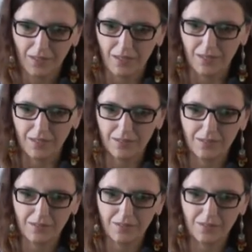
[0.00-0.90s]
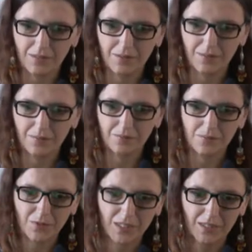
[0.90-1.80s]
And
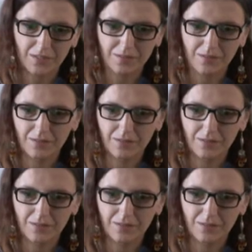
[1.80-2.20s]
we can